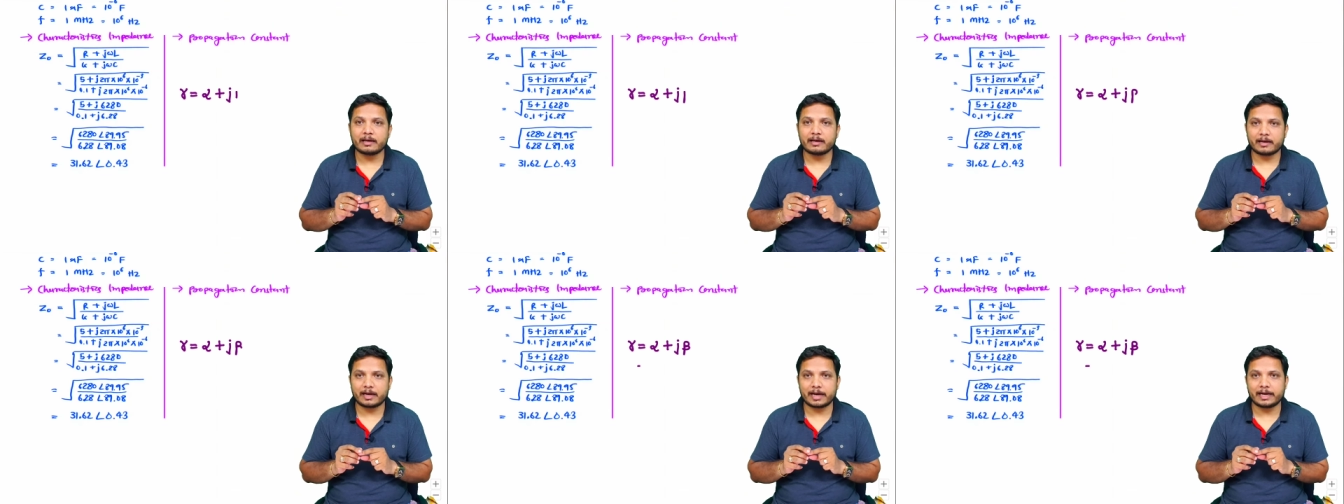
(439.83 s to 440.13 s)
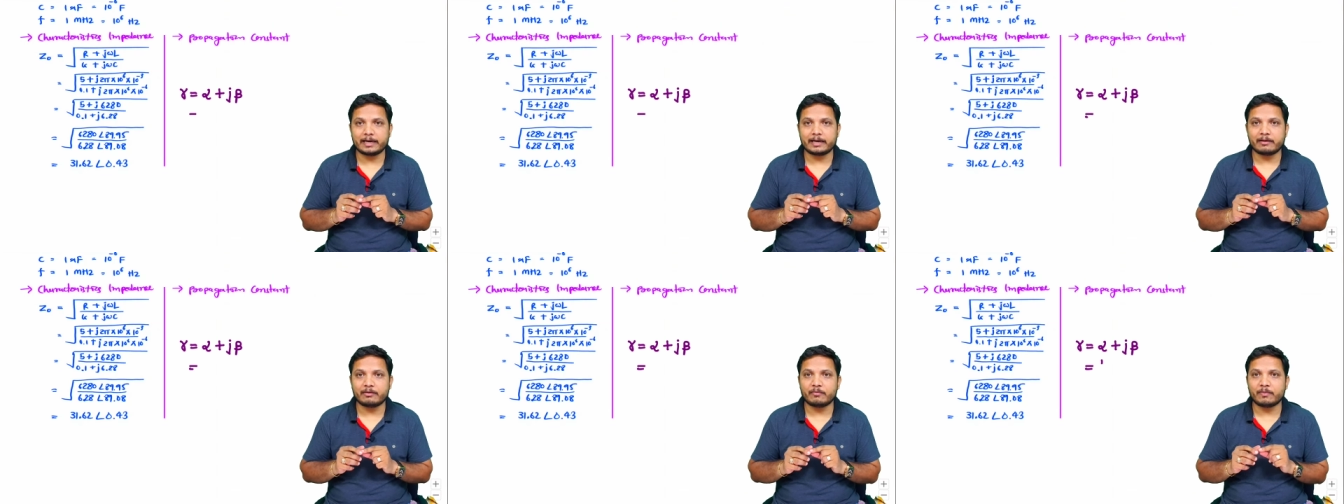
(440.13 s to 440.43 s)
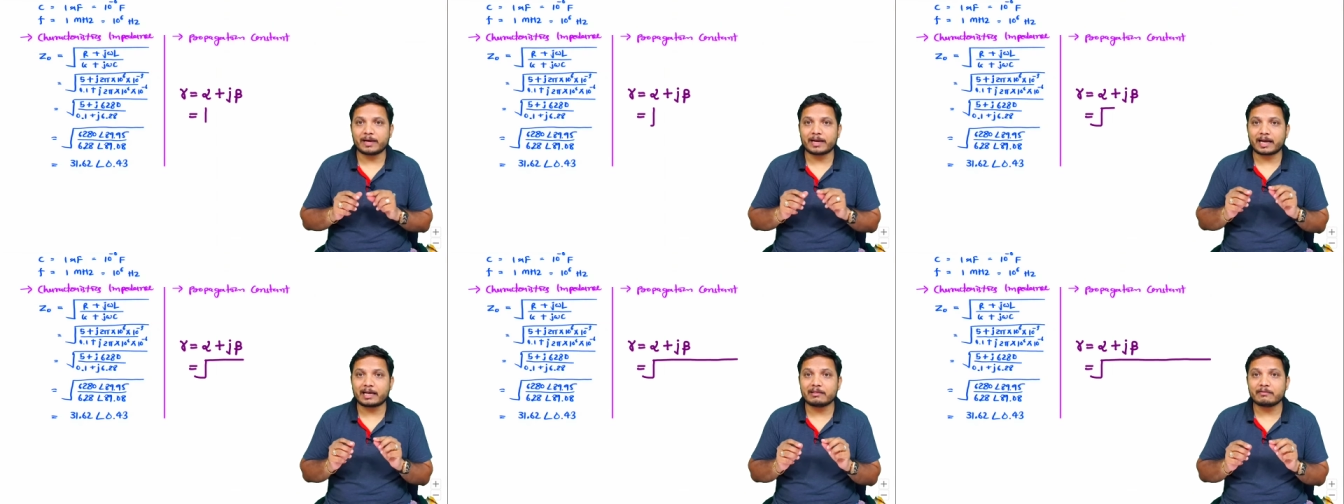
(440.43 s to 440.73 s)
right,
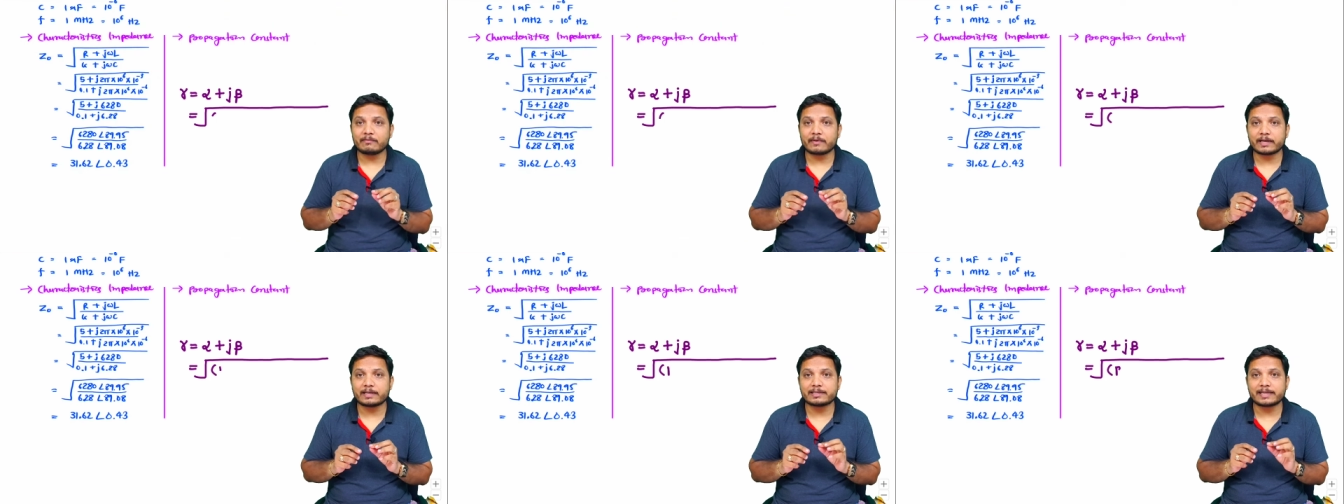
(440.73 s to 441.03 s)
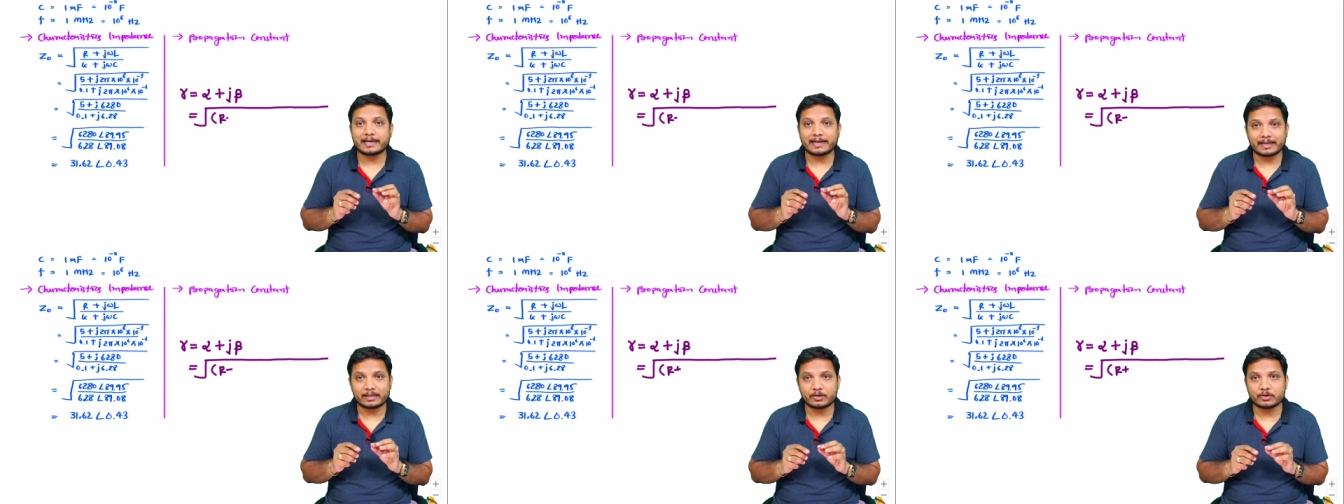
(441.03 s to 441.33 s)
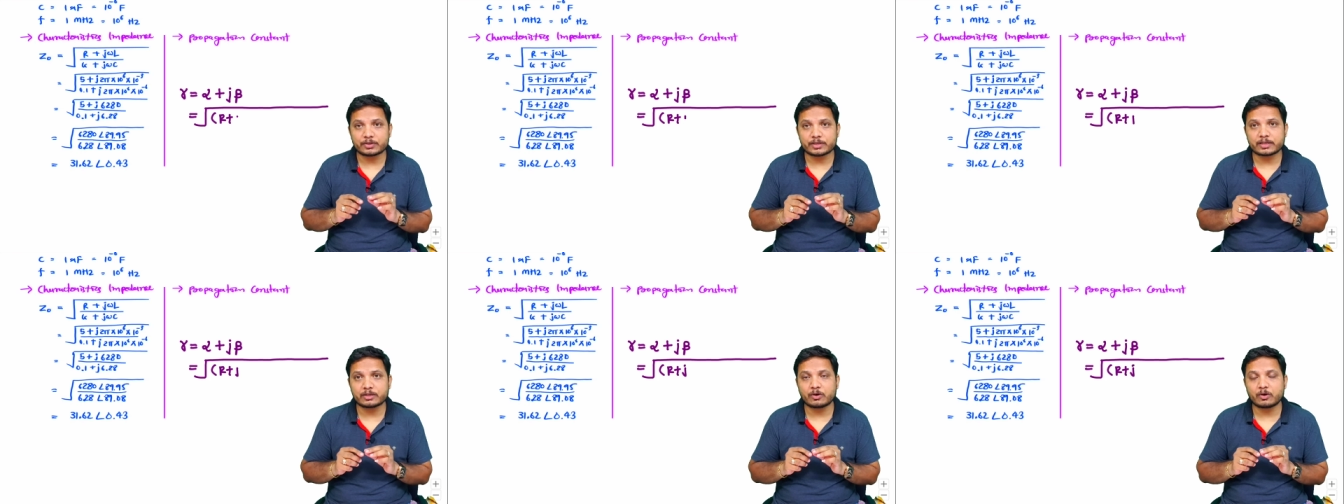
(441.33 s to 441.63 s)
where alpha is
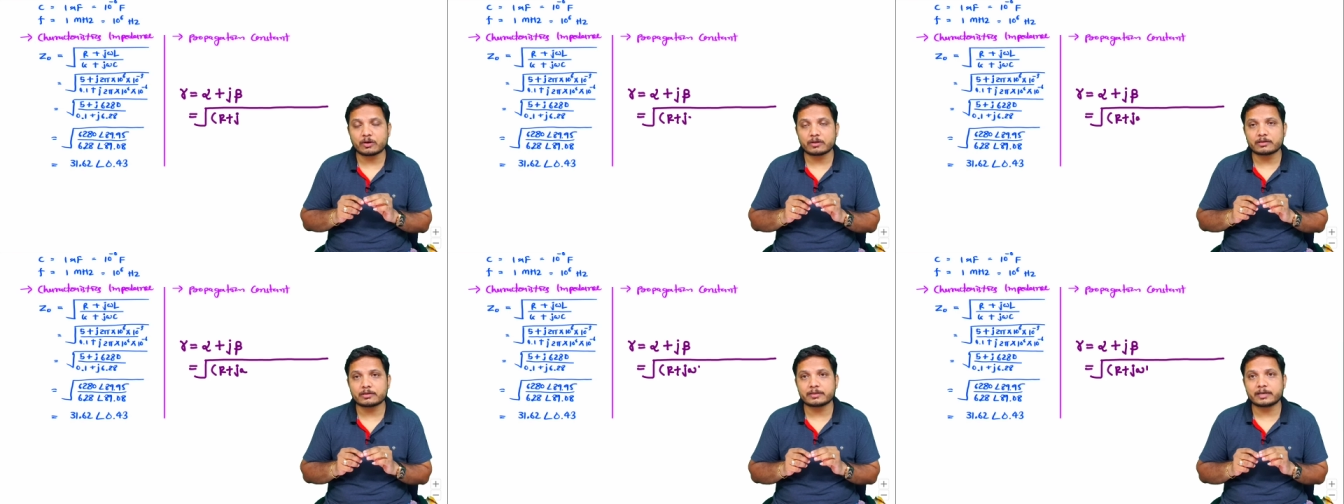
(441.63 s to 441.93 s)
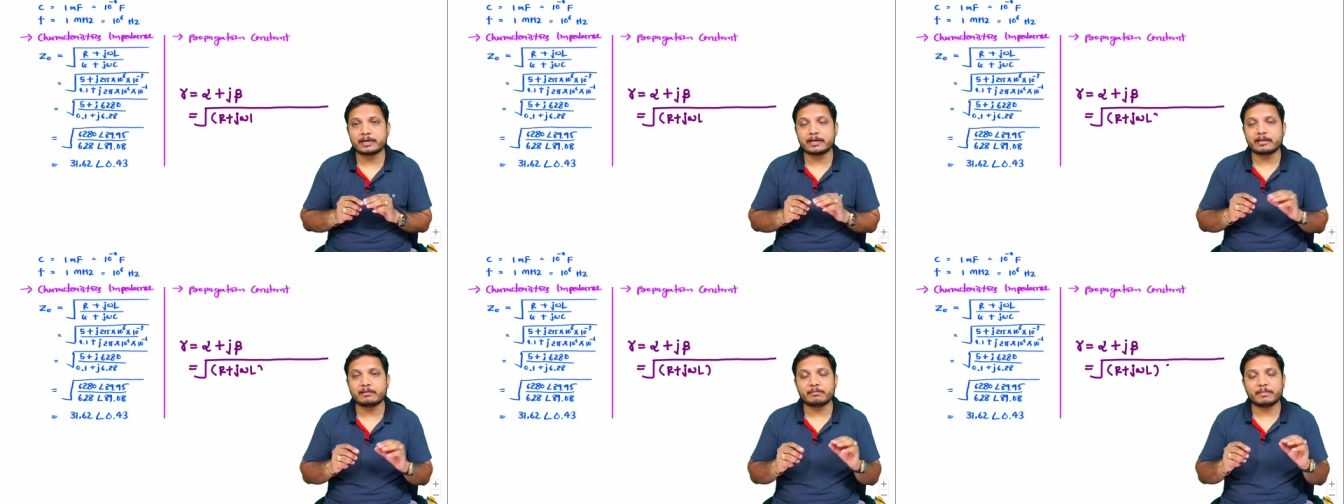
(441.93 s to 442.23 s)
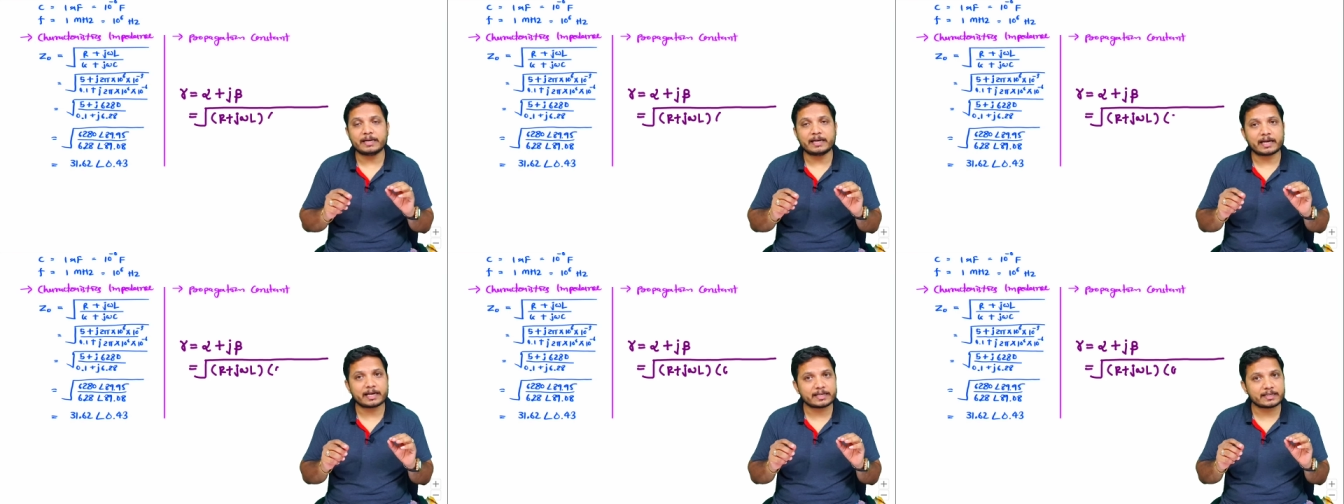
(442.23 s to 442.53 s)
attenuation constant and
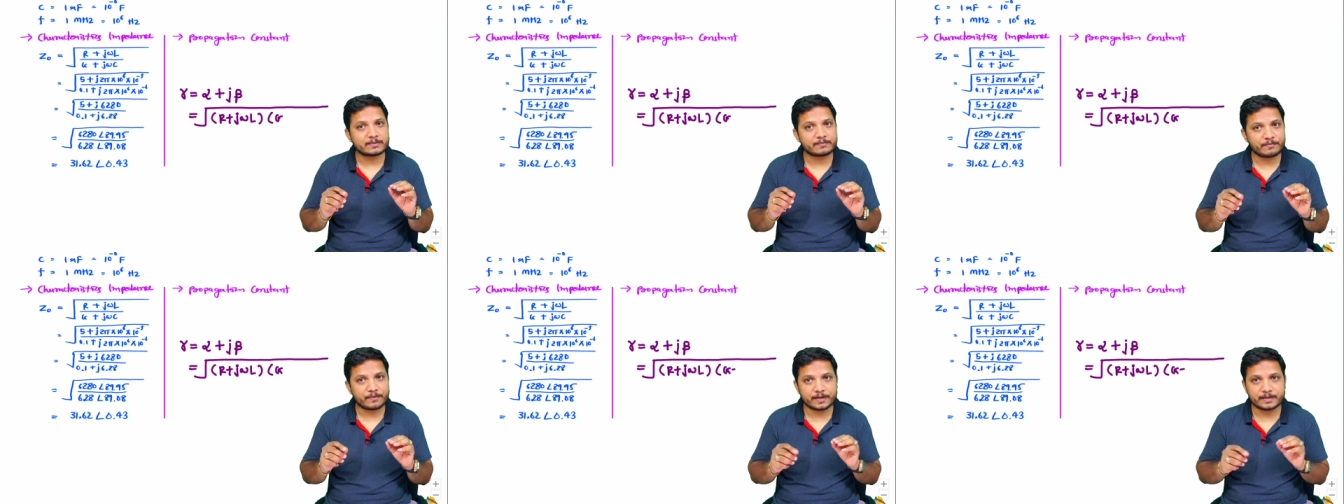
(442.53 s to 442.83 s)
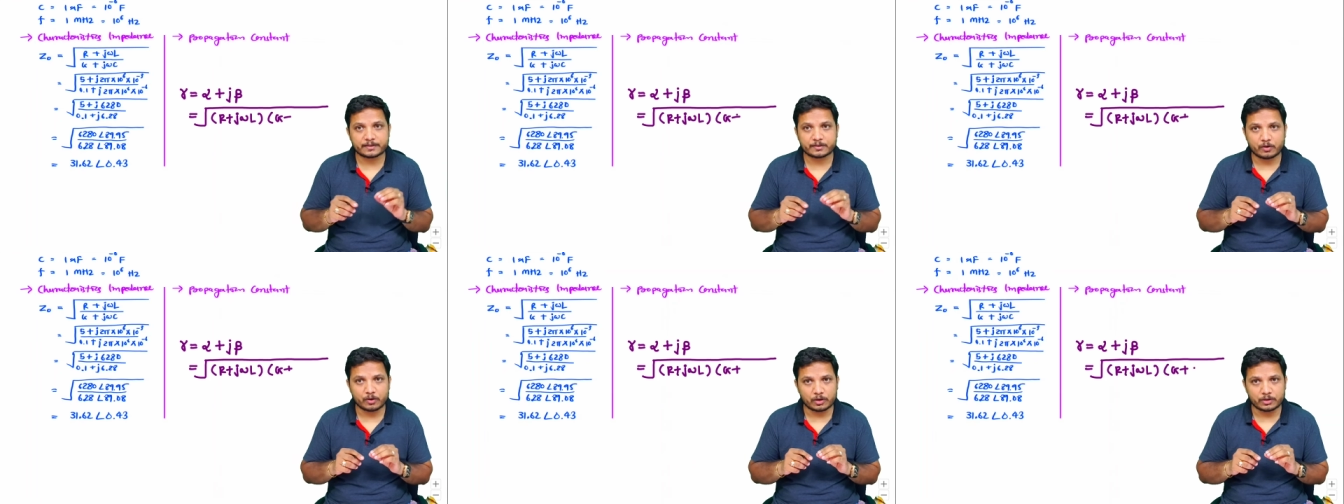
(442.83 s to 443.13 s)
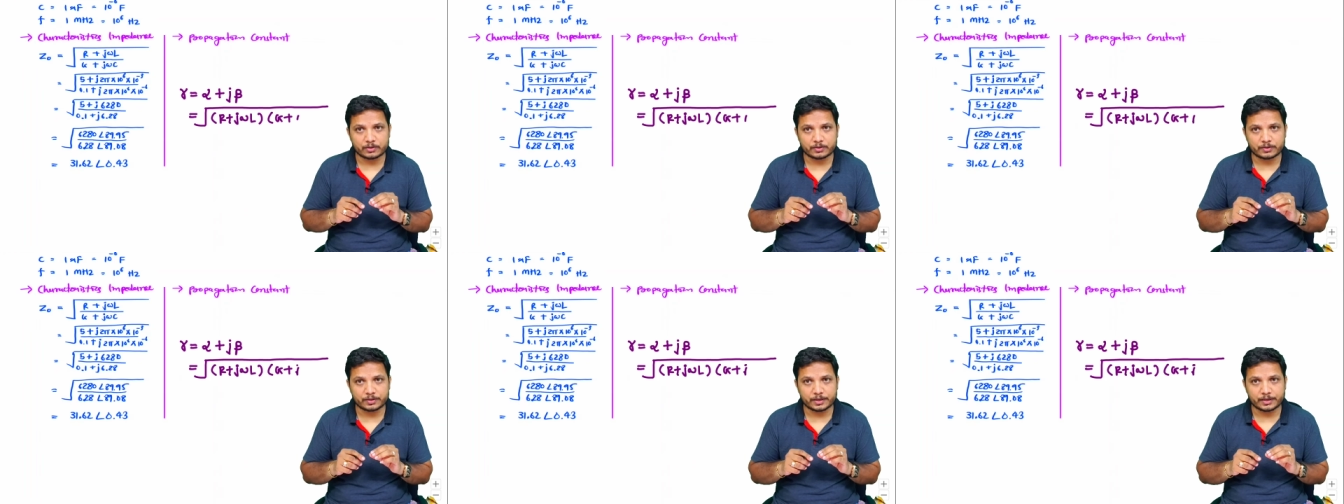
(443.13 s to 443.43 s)
beta is phase
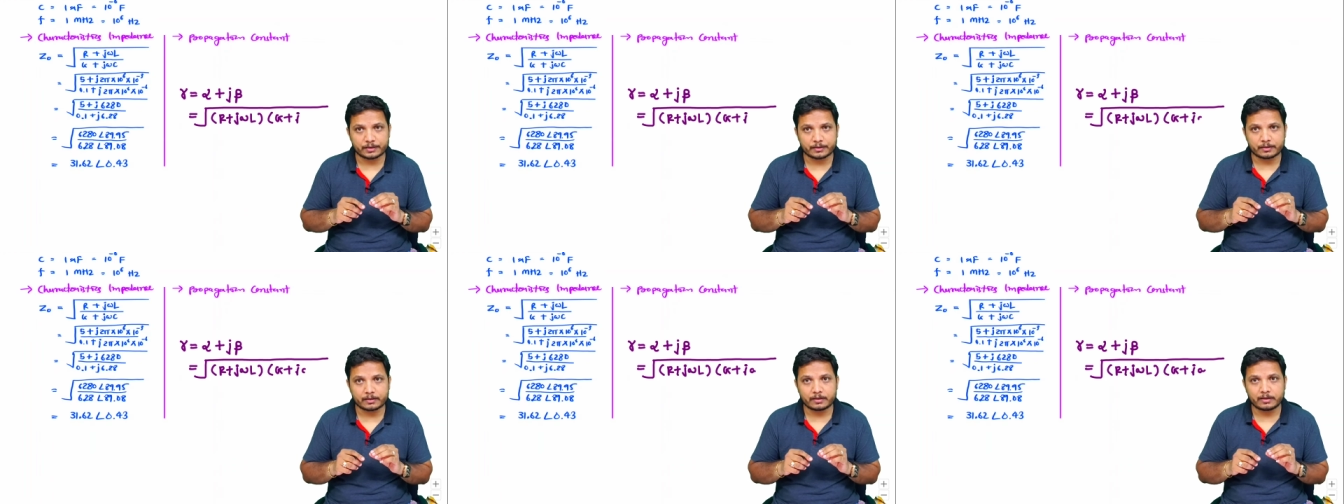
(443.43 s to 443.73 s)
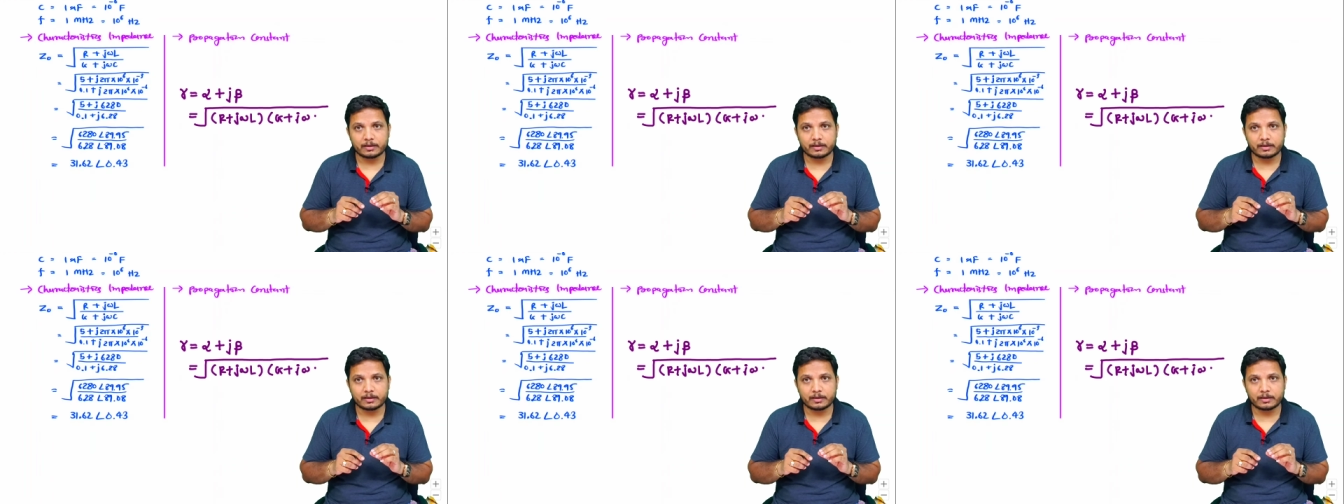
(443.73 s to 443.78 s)
constant.